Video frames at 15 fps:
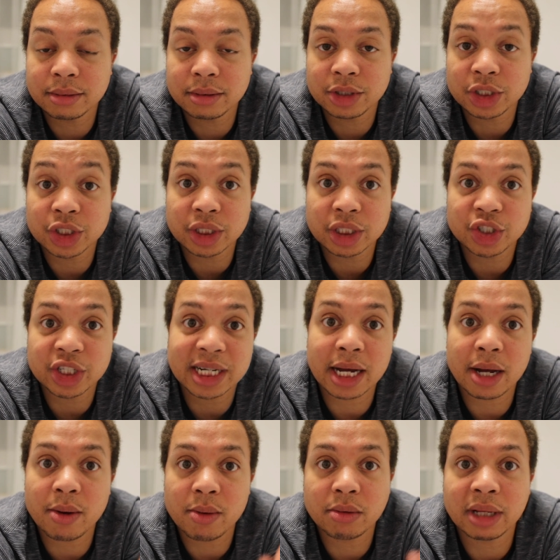she's gonna check
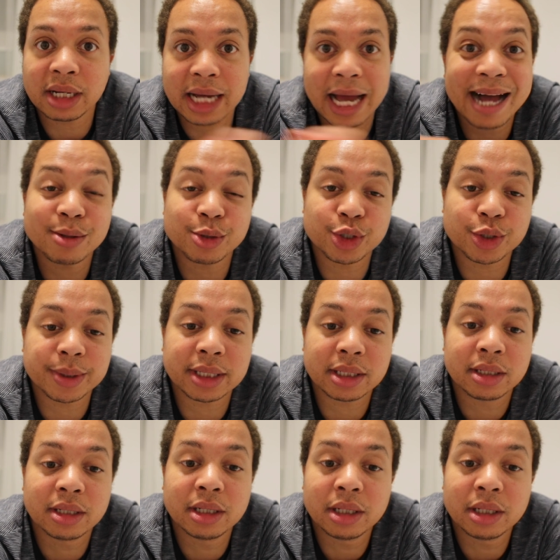out like how to do it,